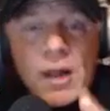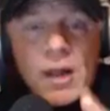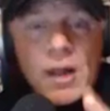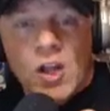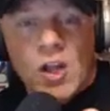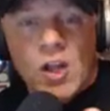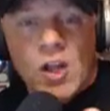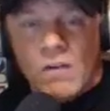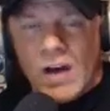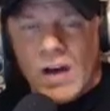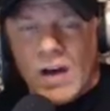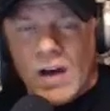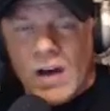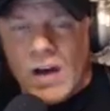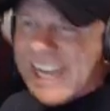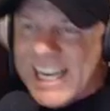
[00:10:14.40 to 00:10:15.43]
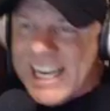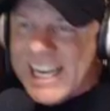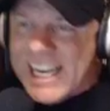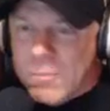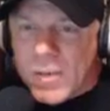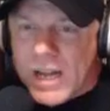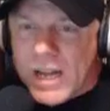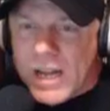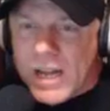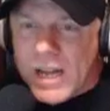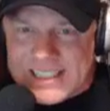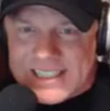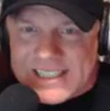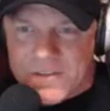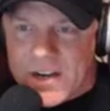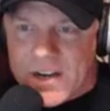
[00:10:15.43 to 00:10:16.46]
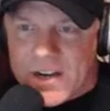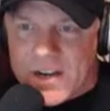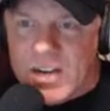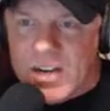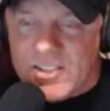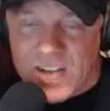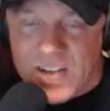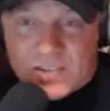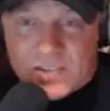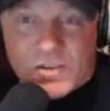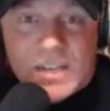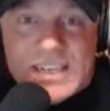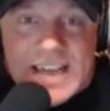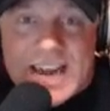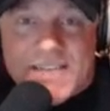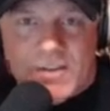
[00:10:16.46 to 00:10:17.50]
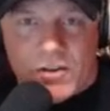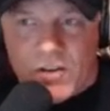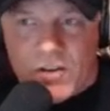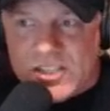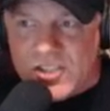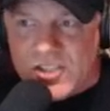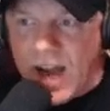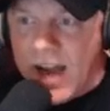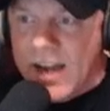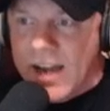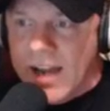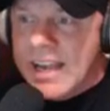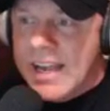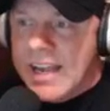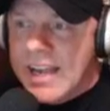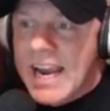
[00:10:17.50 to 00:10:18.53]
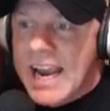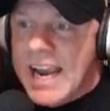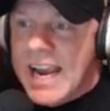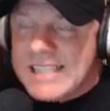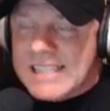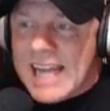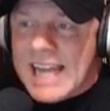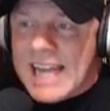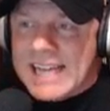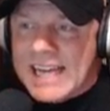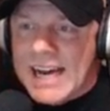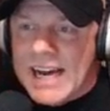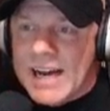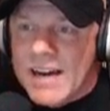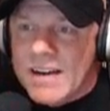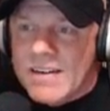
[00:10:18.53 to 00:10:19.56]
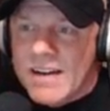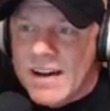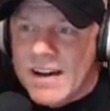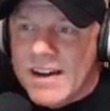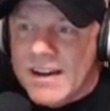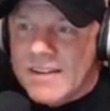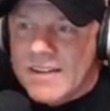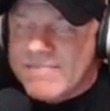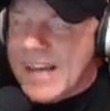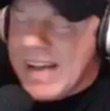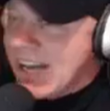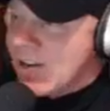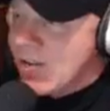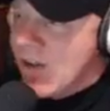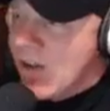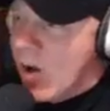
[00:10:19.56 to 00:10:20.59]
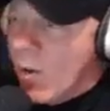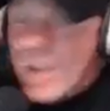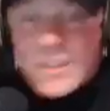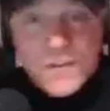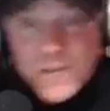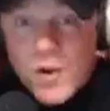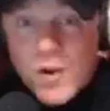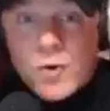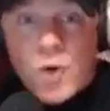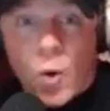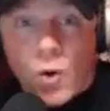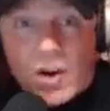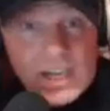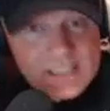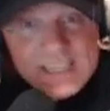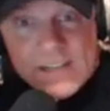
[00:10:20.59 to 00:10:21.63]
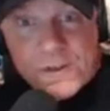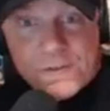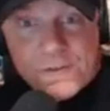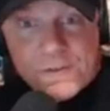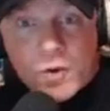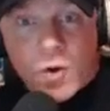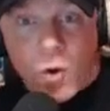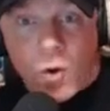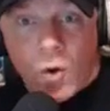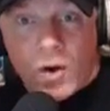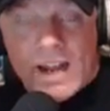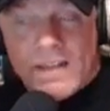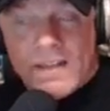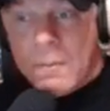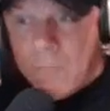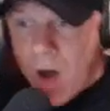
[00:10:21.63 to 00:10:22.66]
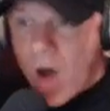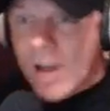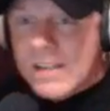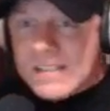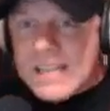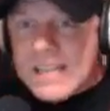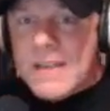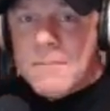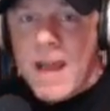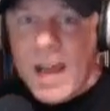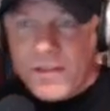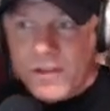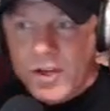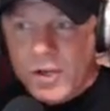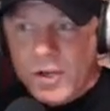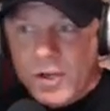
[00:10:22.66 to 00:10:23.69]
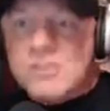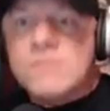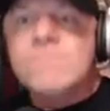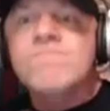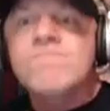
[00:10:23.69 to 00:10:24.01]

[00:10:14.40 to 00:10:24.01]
in Louisville. I say a new place like it's a fucking restaurant. It's really not even a restaurant. It's like I don't know. It's a food court. It's in the food court in the mall in St. Matthews,